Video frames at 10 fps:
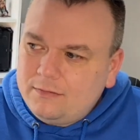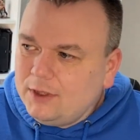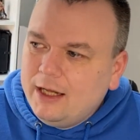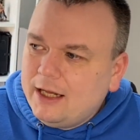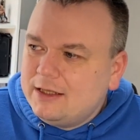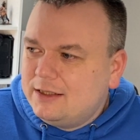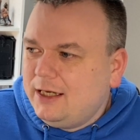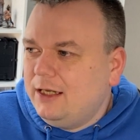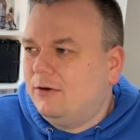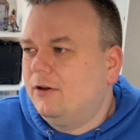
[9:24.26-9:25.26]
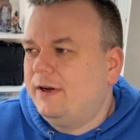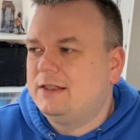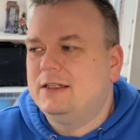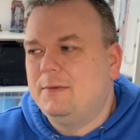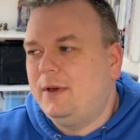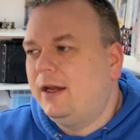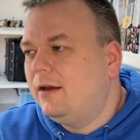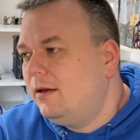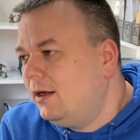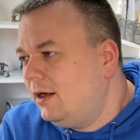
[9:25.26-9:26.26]
and then seeing all the rest disappear.
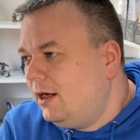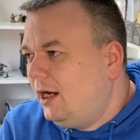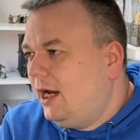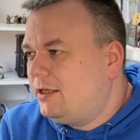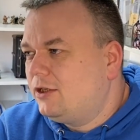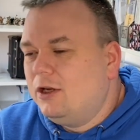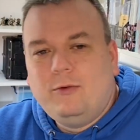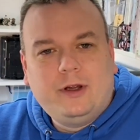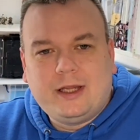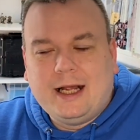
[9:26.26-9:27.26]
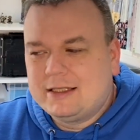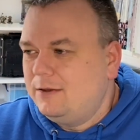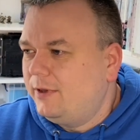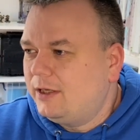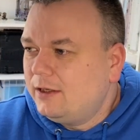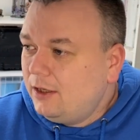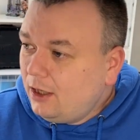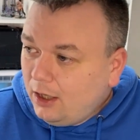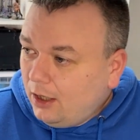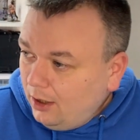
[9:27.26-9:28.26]
It's just not worth the hassle with it.
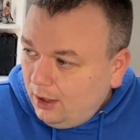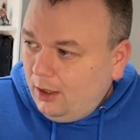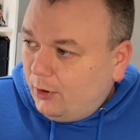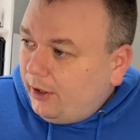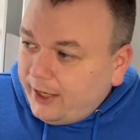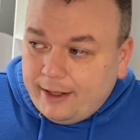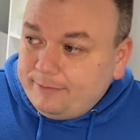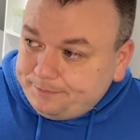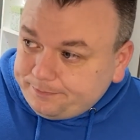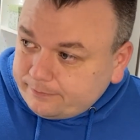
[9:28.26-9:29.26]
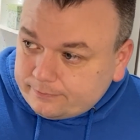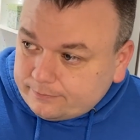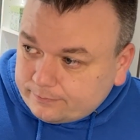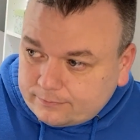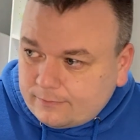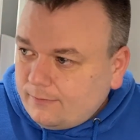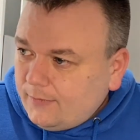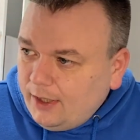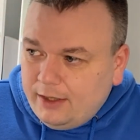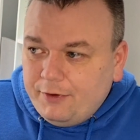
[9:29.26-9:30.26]
But yeah,
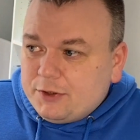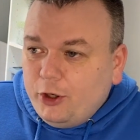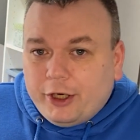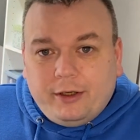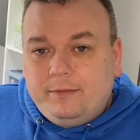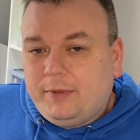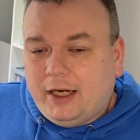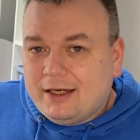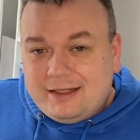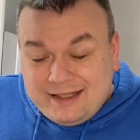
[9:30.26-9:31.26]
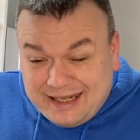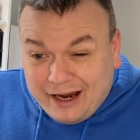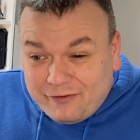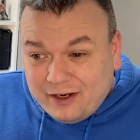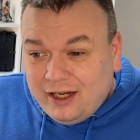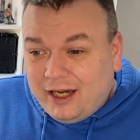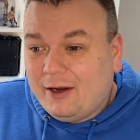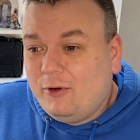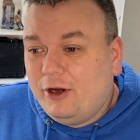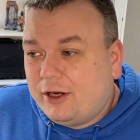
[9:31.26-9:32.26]
there is work. You can definitely get
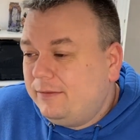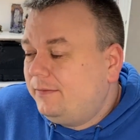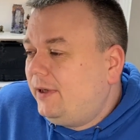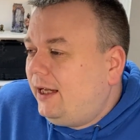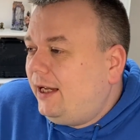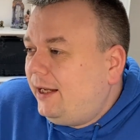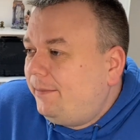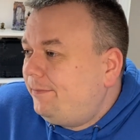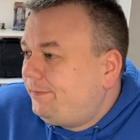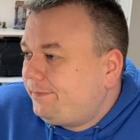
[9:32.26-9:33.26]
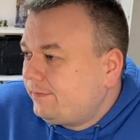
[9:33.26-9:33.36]
work. Amazon